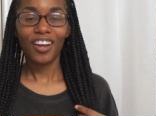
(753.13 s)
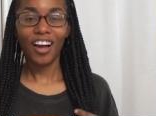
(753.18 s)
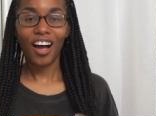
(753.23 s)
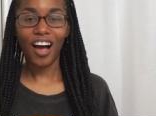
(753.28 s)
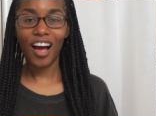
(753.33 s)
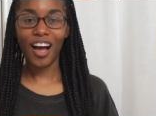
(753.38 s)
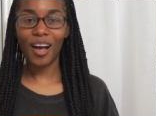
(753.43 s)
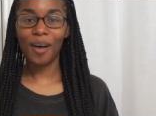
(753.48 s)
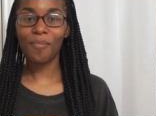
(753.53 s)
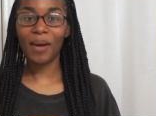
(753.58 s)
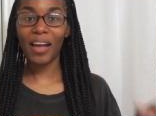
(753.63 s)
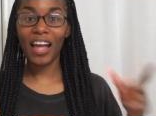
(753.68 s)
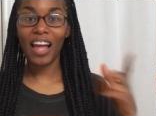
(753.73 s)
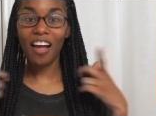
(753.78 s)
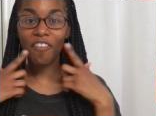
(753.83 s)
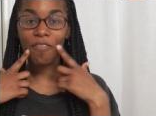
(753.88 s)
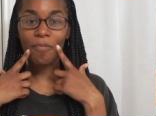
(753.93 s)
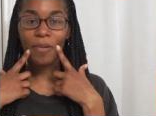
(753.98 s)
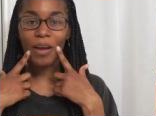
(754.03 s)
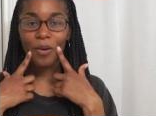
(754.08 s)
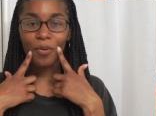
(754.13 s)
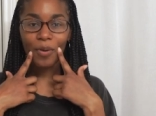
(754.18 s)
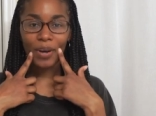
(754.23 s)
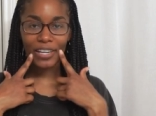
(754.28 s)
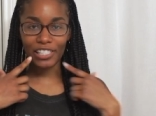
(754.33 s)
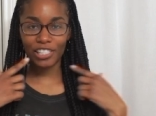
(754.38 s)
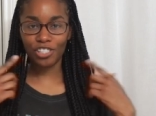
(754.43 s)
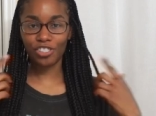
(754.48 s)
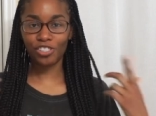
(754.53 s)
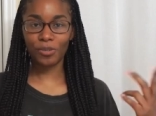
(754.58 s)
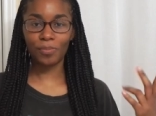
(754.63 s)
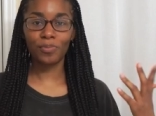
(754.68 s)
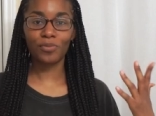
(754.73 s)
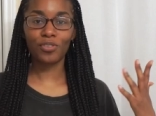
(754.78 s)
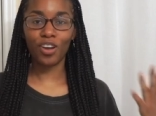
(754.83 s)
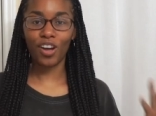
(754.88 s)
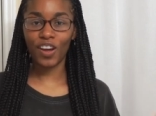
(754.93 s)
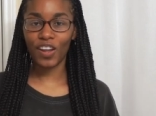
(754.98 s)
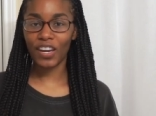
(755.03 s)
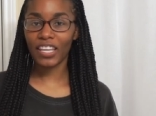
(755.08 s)
Um, I have my white strips
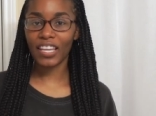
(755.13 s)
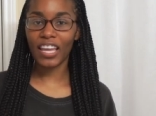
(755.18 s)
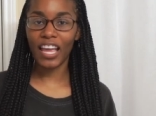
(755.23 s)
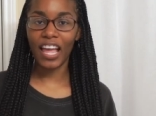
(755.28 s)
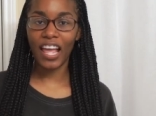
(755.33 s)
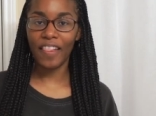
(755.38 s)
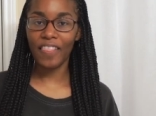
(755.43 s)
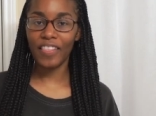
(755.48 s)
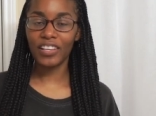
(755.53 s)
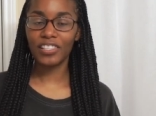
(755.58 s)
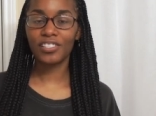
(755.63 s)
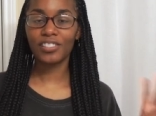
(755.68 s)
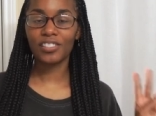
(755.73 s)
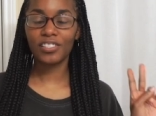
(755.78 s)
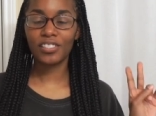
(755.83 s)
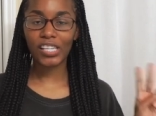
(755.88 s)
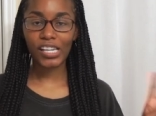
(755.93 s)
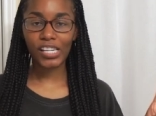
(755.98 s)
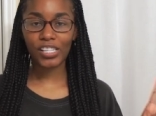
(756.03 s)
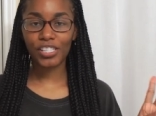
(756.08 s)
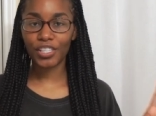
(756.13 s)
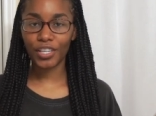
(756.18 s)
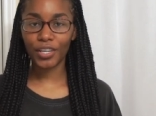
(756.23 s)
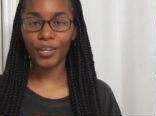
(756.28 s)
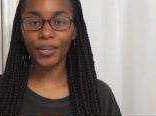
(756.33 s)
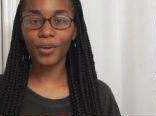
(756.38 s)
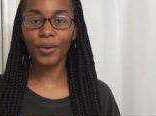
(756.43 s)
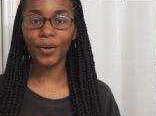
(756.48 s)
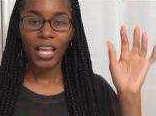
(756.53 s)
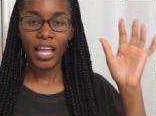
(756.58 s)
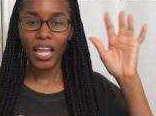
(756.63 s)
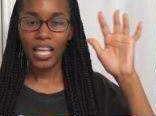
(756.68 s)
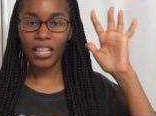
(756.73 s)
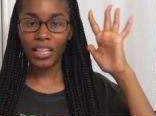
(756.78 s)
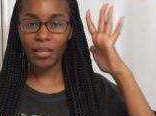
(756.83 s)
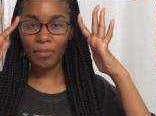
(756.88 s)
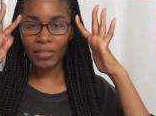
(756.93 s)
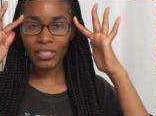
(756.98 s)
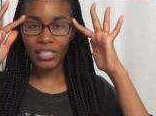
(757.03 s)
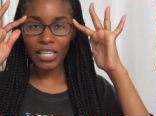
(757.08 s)
on again. This is day two. And
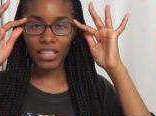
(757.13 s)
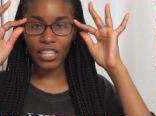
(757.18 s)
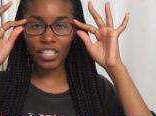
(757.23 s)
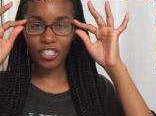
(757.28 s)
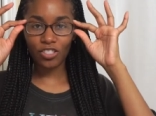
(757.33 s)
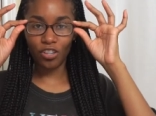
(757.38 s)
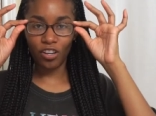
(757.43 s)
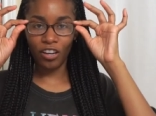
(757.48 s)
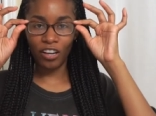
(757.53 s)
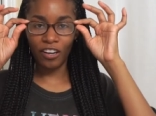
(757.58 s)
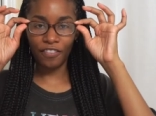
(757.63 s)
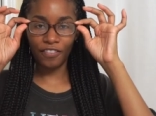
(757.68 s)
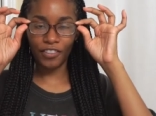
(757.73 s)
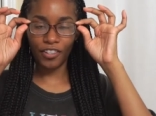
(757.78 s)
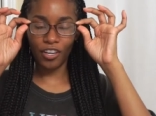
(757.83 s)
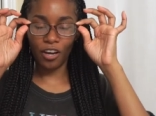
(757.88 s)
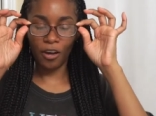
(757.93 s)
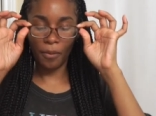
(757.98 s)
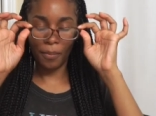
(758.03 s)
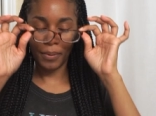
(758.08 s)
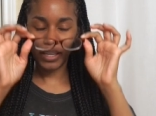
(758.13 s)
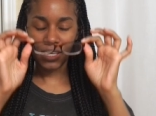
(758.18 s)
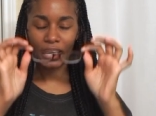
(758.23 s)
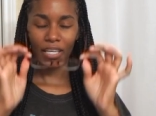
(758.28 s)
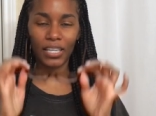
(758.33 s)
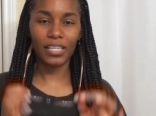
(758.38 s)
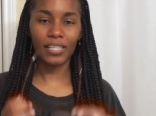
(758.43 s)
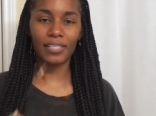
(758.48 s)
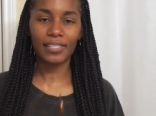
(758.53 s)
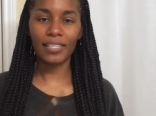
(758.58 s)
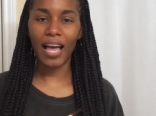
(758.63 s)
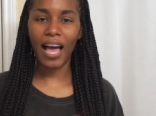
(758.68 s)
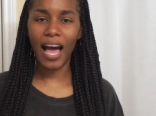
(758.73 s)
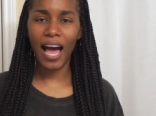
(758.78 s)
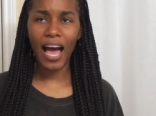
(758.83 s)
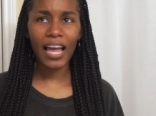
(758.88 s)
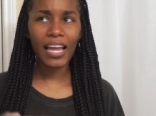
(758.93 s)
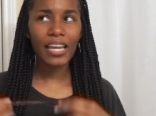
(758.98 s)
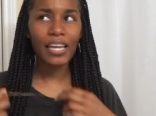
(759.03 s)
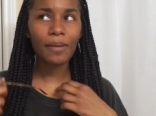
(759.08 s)
let me take these off, y'all, because
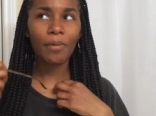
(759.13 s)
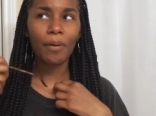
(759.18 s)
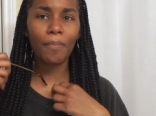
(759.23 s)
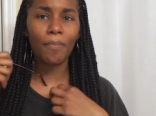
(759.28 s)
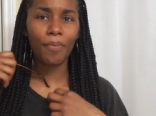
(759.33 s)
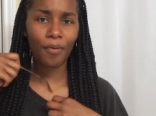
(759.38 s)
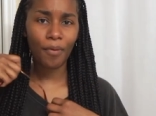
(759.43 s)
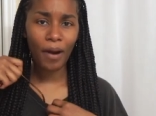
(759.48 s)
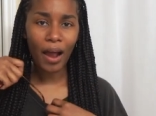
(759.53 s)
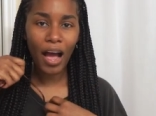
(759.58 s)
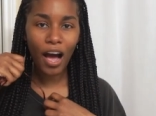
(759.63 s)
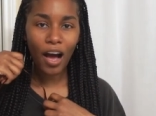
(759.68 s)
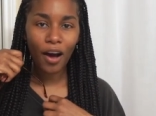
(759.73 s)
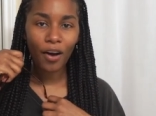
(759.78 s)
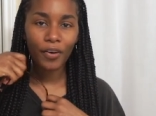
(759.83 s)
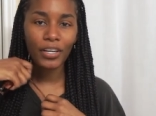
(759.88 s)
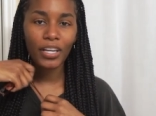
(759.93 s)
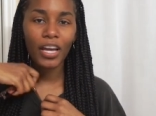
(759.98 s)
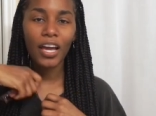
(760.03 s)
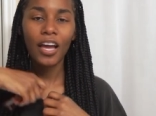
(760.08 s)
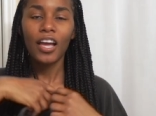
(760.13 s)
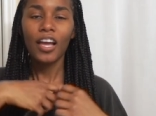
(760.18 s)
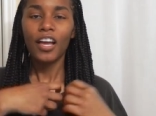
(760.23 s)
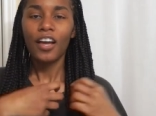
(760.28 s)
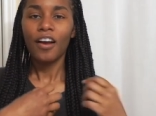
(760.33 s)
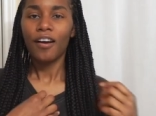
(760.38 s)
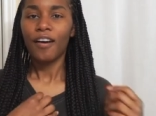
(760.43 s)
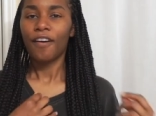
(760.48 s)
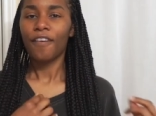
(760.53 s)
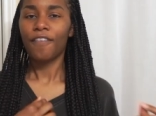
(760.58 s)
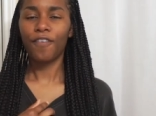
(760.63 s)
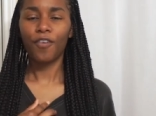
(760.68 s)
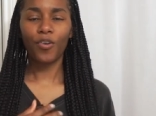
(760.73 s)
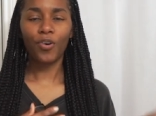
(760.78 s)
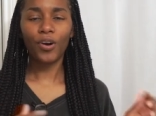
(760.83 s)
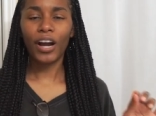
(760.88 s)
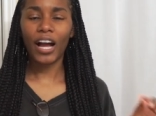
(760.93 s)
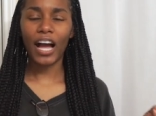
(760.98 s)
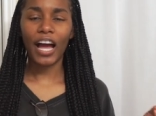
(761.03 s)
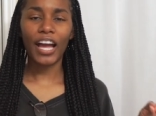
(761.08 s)
I am a proud
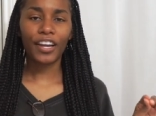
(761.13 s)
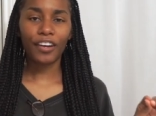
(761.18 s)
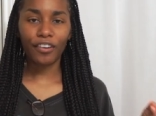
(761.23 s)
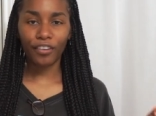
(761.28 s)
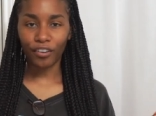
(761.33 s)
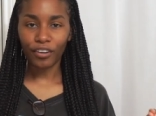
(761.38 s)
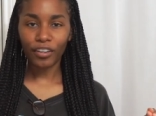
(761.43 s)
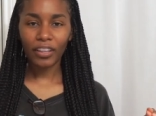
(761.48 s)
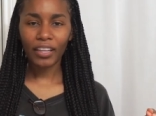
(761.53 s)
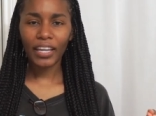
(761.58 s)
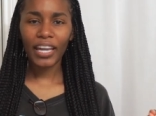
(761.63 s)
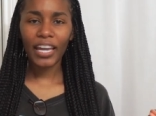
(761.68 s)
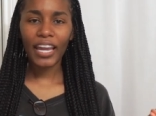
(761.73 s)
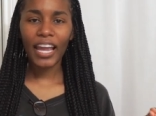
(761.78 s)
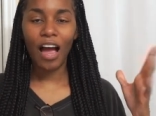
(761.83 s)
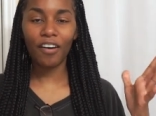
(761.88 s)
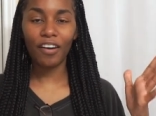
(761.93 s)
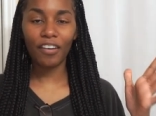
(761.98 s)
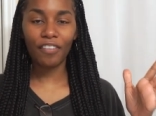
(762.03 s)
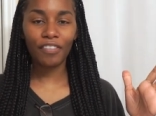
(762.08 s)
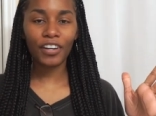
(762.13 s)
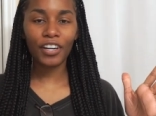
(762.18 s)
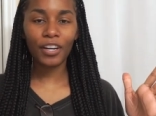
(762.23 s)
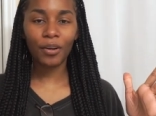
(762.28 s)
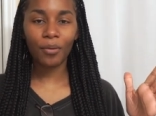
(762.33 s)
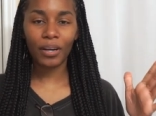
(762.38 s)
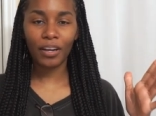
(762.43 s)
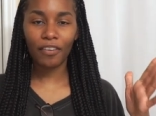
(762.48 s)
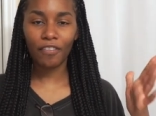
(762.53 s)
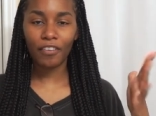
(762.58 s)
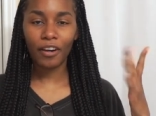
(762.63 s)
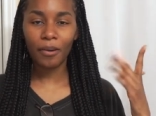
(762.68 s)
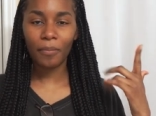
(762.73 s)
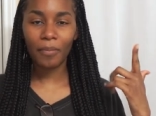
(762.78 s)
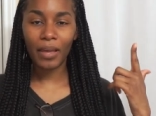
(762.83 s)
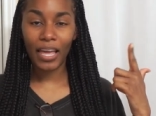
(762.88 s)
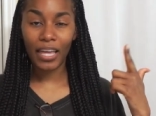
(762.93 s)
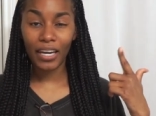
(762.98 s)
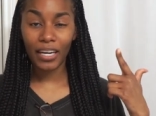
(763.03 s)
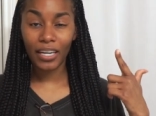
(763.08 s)
four eye girly. However, whenever I'm
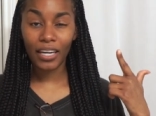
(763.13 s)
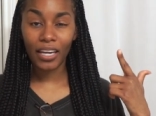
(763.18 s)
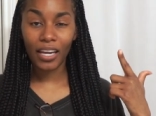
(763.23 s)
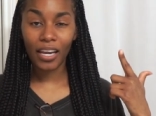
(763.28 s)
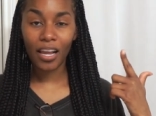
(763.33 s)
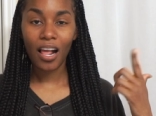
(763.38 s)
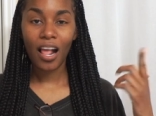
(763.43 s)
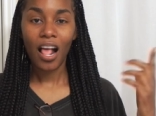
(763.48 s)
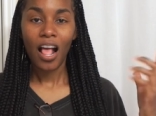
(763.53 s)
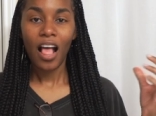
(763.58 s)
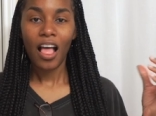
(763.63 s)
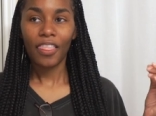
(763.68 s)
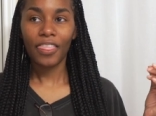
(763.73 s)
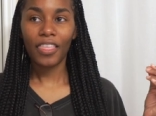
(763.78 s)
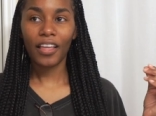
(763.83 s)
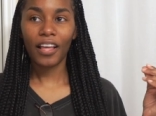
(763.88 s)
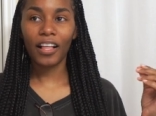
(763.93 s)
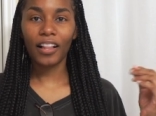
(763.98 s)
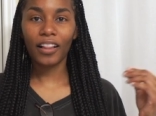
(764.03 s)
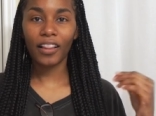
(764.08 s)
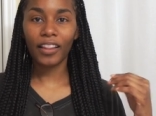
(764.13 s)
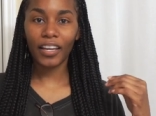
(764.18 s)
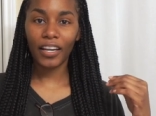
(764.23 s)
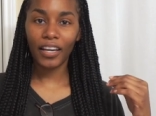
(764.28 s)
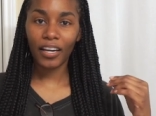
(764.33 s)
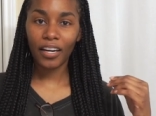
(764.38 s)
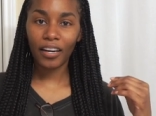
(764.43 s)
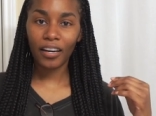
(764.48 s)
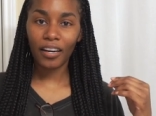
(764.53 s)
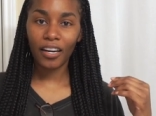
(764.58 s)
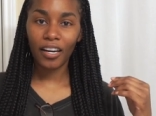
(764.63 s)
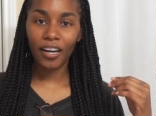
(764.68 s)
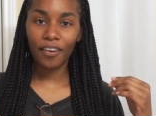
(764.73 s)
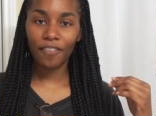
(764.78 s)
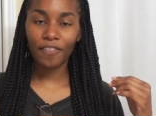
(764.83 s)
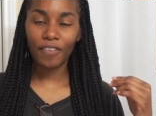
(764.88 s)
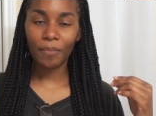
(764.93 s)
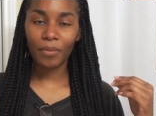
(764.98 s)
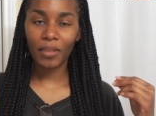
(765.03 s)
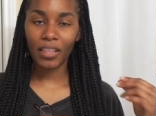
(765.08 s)
editing, the glare
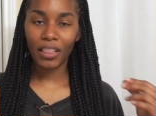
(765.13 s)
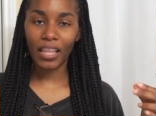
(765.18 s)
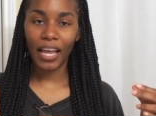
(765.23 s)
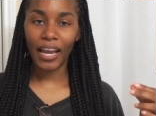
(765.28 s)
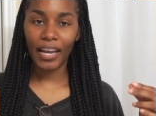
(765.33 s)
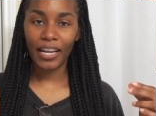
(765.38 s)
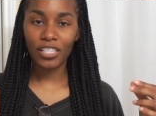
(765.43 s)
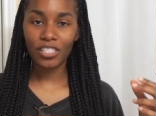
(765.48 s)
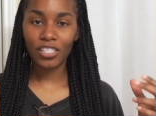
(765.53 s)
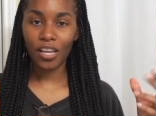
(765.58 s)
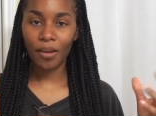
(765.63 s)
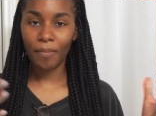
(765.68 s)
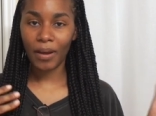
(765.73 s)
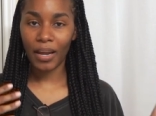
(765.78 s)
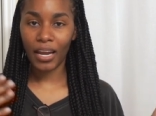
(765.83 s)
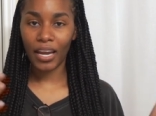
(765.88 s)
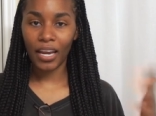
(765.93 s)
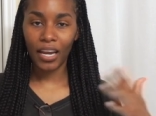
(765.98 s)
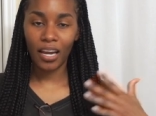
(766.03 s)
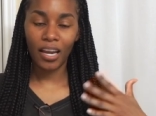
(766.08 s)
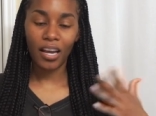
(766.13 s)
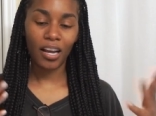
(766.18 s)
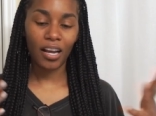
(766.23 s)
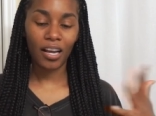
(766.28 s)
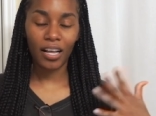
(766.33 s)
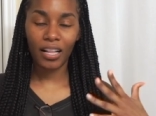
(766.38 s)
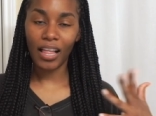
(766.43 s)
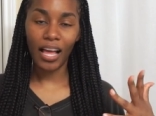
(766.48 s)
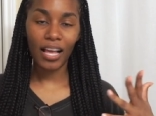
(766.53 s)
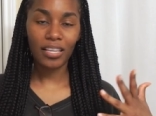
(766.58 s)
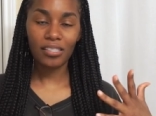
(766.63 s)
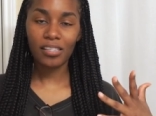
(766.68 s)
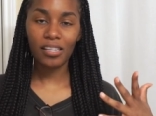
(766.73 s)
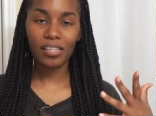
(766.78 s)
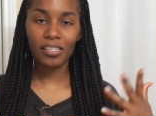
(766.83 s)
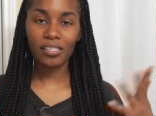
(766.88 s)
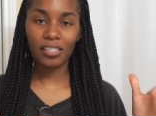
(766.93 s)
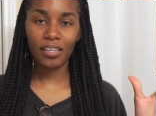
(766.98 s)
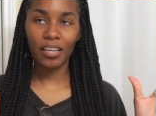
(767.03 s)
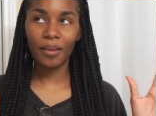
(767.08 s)
from the lights on my
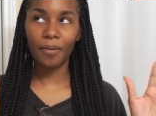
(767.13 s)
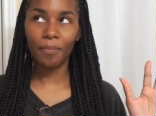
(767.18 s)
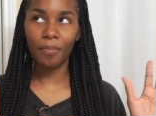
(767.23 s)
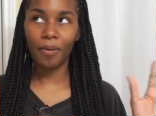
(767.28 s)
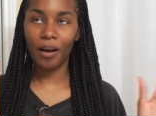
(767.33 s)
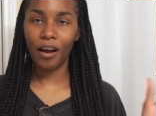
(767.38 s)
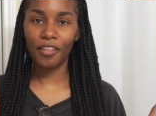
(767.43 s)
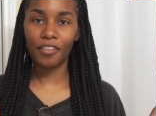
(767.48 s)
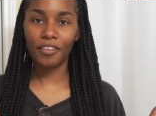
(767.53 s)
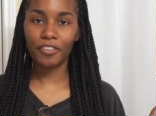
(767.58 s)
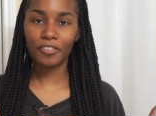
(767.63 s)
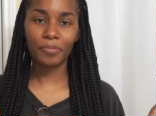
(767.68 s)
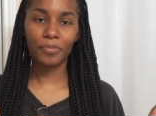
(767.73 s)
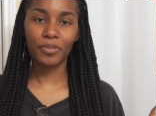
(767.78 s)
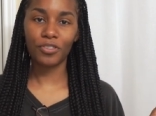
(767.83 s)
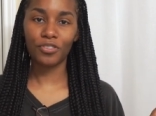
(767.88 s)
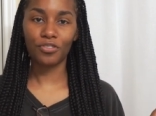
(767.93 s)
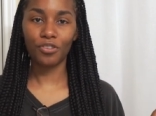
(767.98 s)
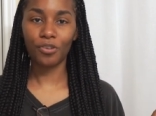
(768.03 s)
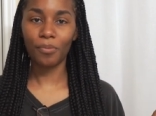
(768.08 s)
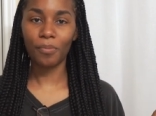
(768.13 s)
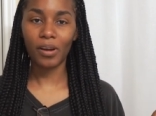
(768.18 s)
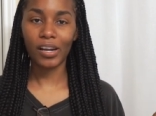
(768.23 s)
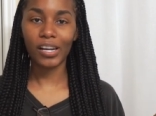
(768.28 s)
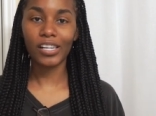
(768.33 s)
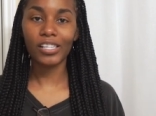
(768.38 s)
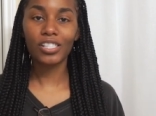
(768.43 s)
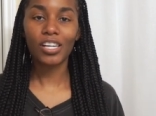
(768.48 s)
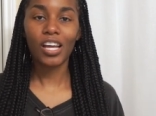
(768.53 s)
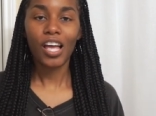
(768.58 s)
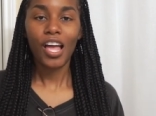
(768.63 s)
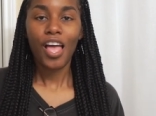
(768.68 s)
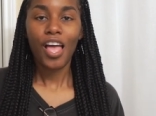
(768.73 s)
glasses, it bothers me so much.